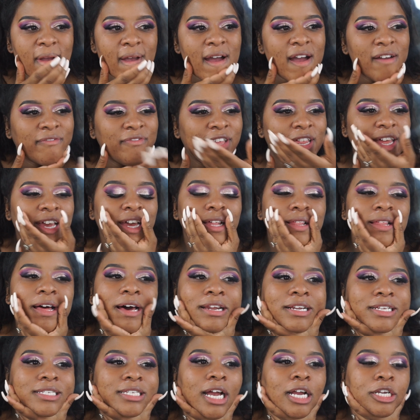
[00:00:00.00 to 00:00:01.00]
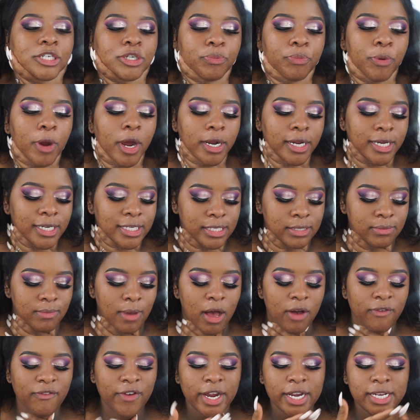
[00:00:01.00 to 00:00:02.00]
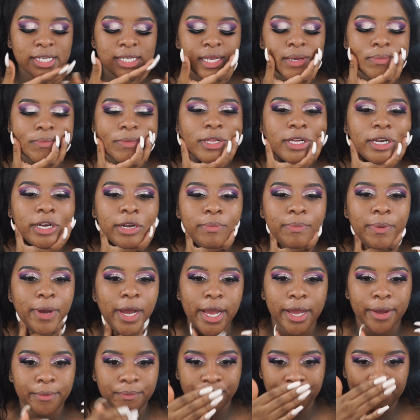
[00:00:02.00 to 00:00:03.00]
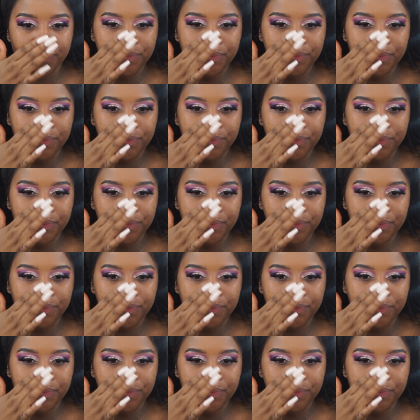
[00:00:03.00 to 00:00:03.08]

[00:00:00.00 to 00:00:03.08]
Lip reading: I feel like a lot of Tatcha products smell very similar, but